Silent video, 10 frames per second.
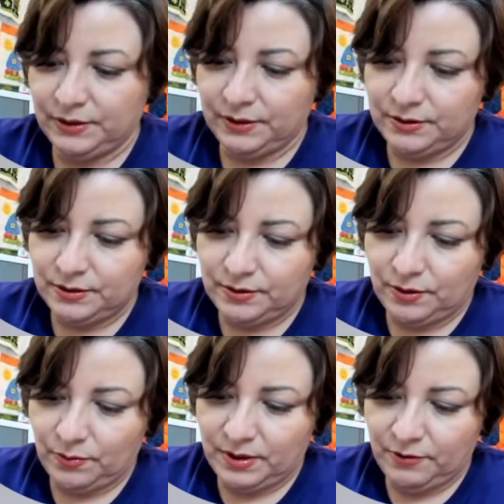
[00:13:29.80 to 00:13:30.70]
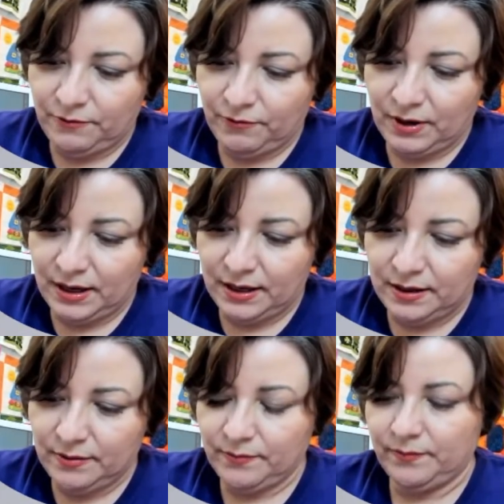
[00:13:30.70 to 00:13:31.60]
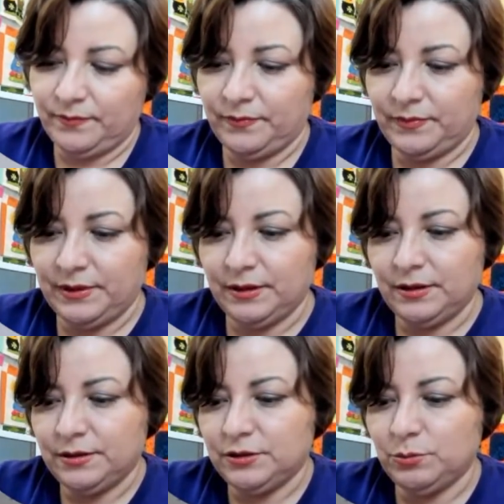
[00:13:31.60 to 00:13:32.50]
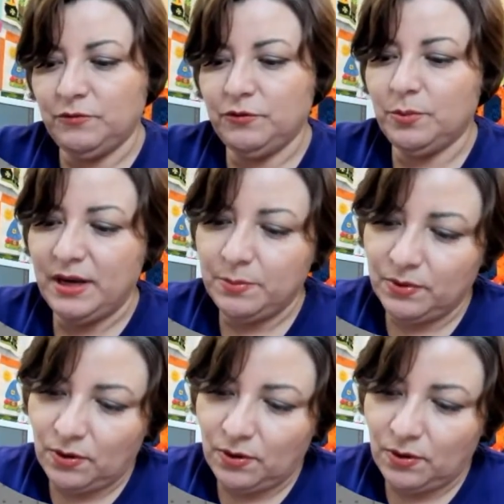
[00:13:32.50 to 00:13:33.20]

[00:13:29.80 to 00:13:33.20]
And so don't be afraid to move your paper